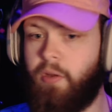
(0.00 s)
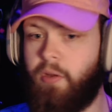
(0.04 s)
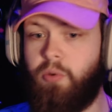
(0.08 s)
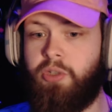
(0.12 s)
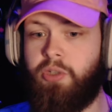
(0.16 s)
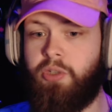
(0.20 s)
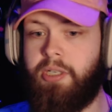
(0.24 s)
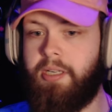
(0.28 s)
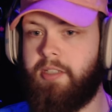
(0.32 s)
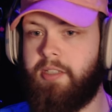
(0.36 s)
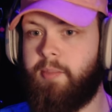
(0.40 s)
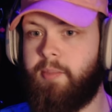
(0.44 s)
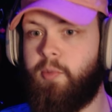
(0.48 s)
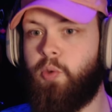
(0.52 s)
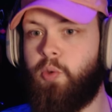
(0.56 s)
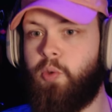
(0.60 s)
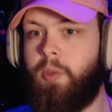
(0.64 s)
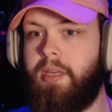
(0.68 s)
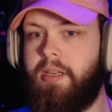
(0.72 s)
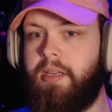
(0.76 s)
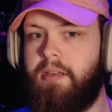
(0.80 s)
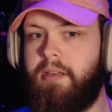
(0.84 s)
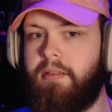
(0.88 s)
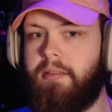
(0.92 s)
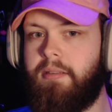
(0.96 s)
Oh, she got some
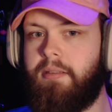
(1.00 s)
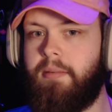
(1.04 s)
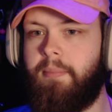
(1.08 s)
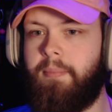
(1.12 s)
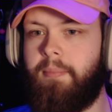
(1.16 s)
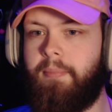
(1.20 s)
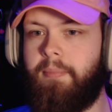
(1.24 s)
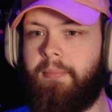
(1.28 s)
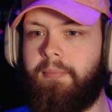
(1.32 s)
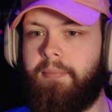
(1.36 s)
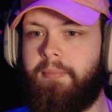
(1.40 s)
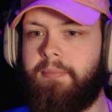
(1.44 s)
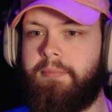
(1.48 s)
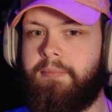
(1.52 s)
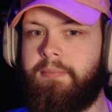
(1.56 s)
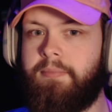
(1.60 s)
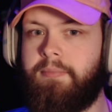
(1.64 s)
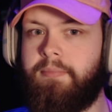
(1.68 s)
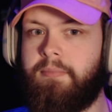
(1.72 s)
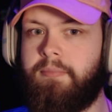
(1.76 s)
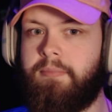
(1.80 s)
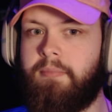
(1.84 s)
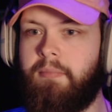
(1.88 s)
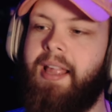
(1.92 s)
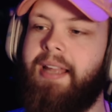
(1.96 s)
Twinkies?
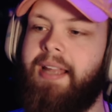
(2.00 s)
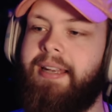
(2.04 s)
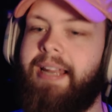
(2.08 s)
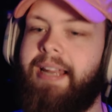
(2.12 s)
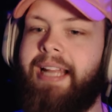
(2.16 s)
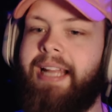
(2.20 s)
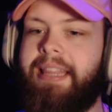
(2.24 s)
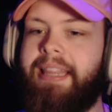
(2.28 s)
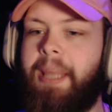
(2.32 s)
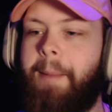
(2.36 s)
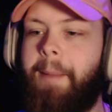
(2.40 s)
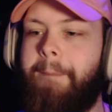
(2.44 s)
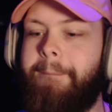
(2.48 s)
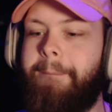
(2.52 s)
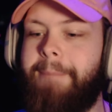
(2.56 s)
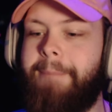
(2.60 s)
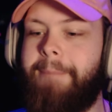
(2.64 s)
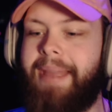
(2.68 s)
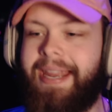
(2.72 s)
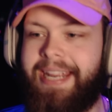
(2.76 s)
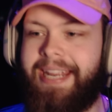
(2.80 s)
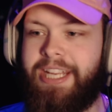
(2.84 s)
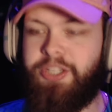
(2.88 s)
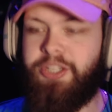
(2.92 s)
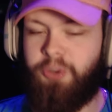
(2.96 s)
Not the
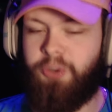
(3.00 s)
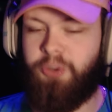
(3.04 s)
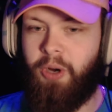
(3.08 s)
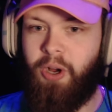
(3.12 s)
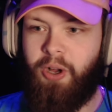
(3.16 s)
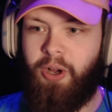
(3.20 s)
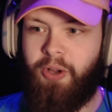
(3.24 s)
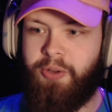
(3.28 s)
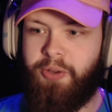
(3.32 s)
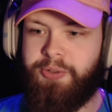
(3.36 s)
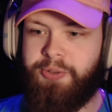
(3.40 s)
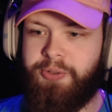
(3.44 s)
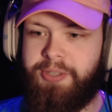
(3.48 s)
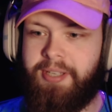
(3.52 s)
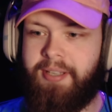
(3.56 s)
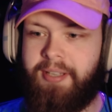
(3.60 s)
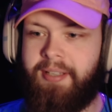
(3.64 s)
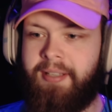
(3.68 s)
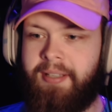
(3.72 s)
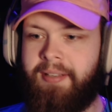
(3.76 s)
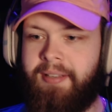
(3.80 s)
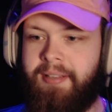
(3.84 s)
mini draws.